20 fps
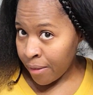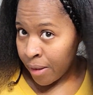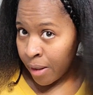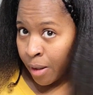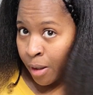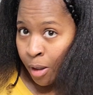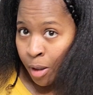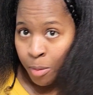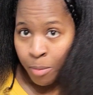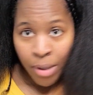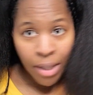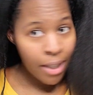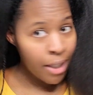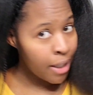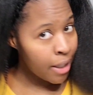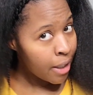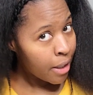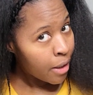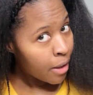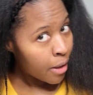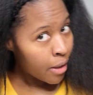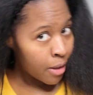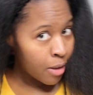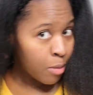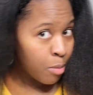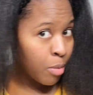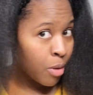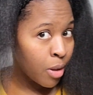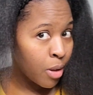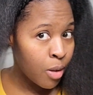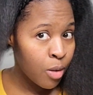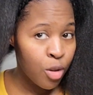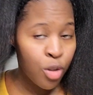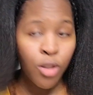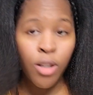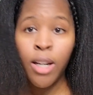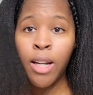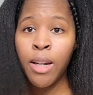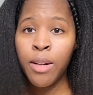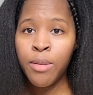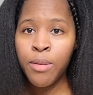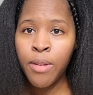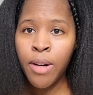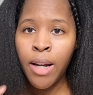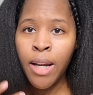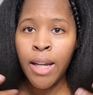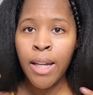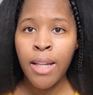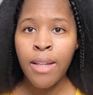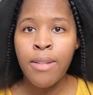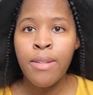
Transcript: All my hair is blow dried, right?